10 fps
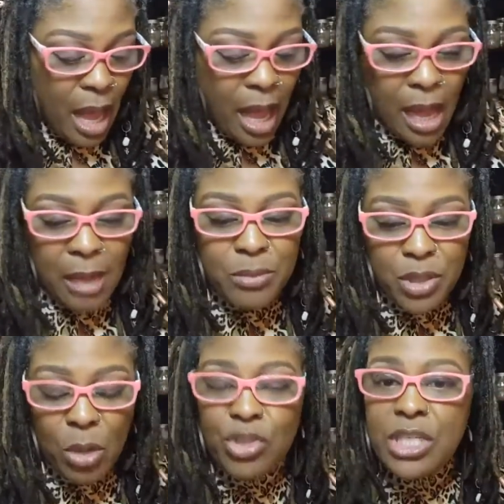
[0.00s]
Uh,
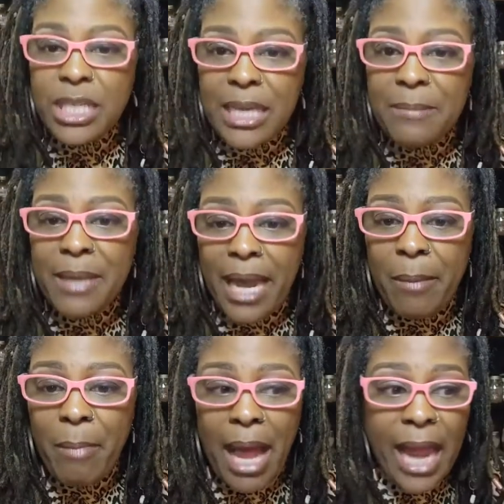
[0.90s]
so just keep that
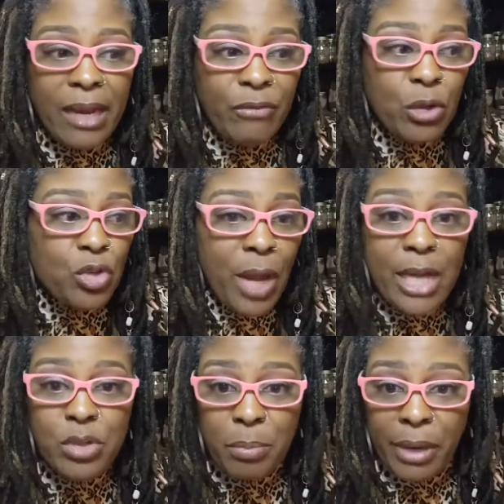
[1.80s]
in mind if you're
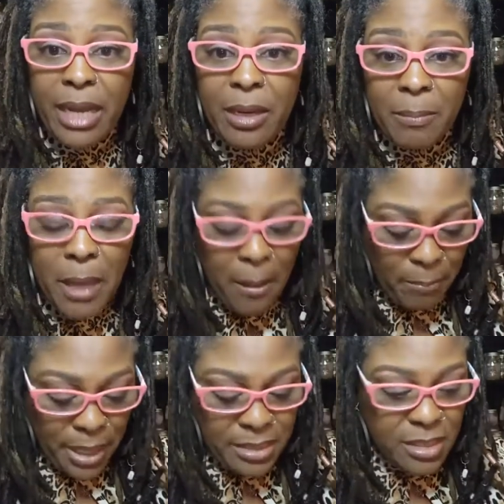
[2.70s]
trying to break up
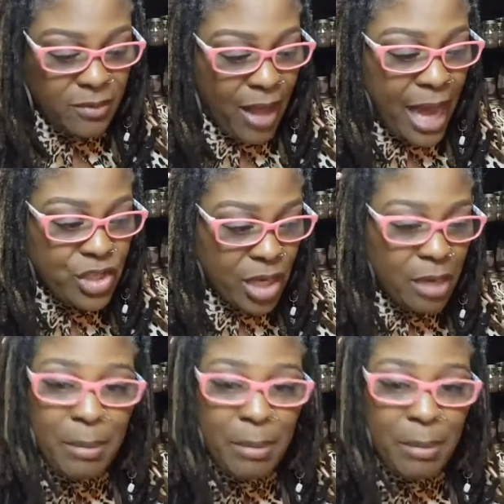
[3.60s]
pieces of High John.